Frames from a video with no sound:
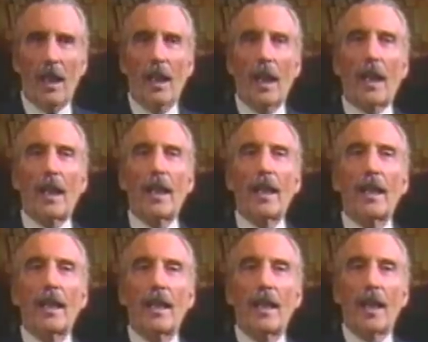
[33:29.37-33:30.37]
Luckily,
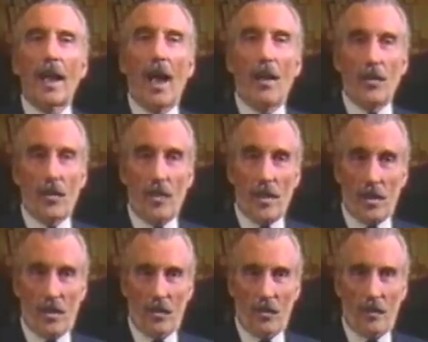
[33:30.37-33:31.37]
I was
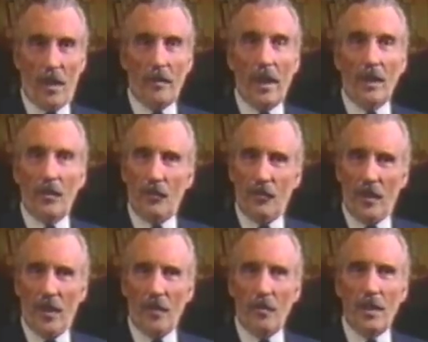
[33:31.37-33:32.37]
rescued by my good
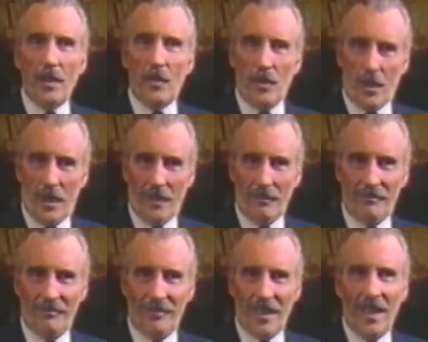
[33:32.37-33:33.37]
friend Peter Cushing.
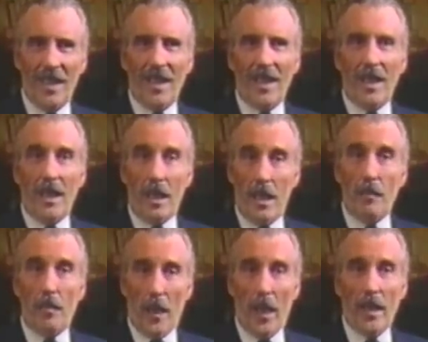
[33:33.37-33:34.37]
He
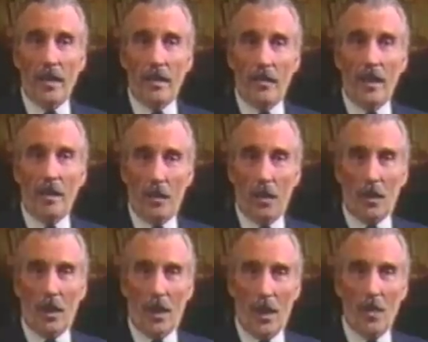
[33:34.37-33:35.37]
played the
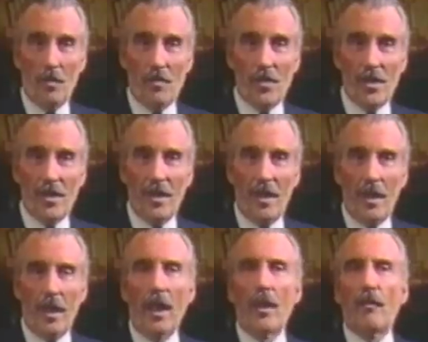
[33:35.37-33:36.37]
immortal Holmes
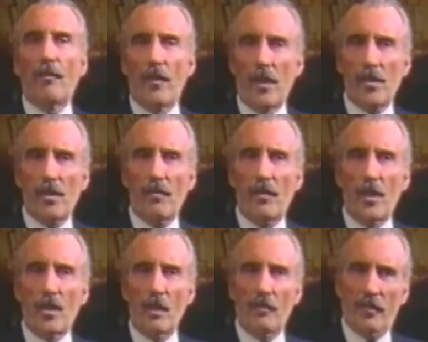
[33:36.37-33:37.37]
in the first
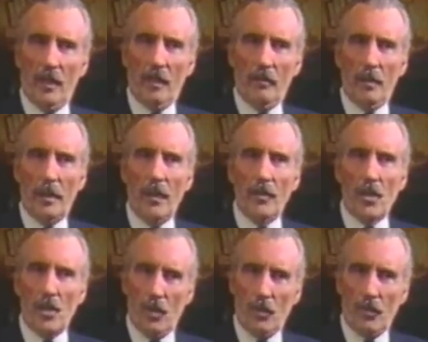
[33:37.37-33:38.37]
feature film about
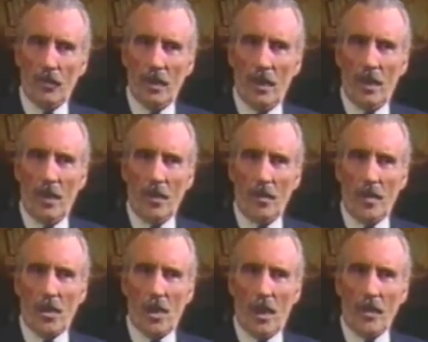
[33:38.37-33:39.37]
the sleuth to
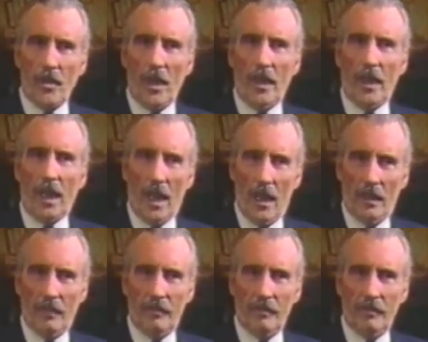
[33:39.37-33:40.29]
be shot in color.